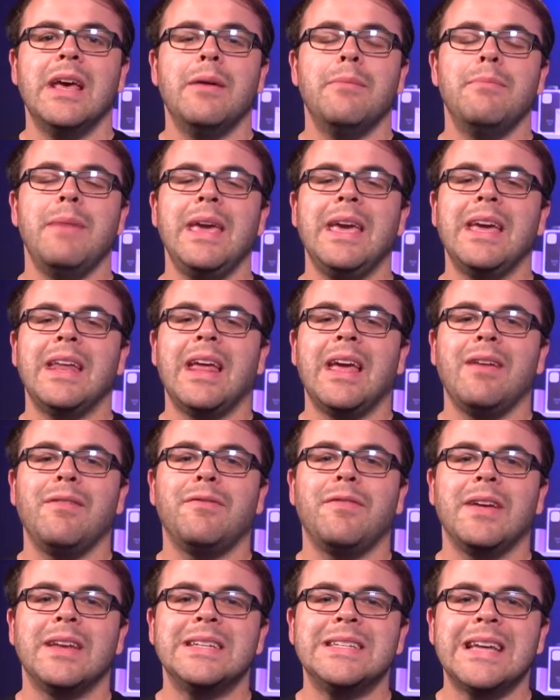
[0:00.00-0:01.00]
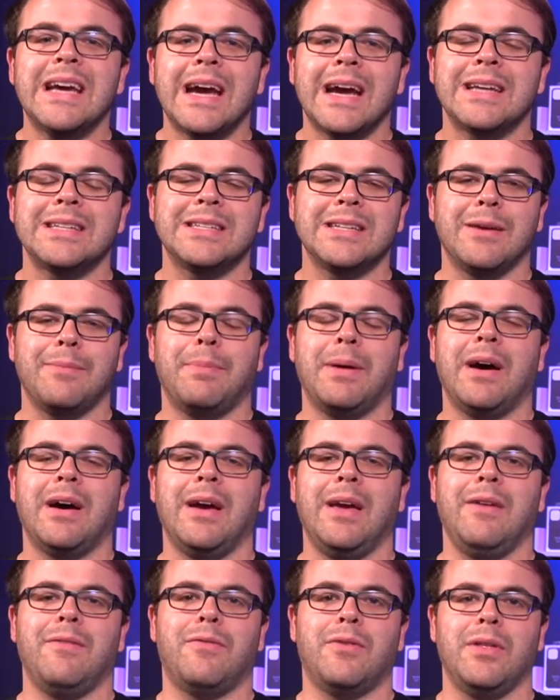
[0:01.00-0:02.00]
make it a fantastic
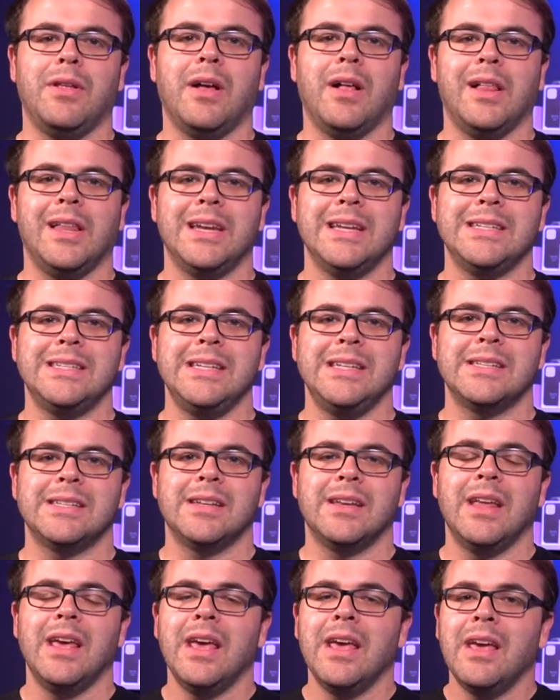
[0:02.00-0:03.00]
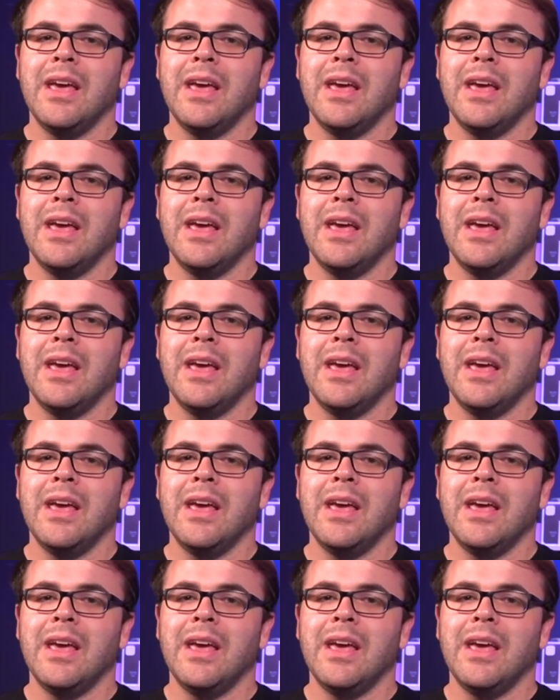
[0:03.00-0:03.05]
buy for the holiday season.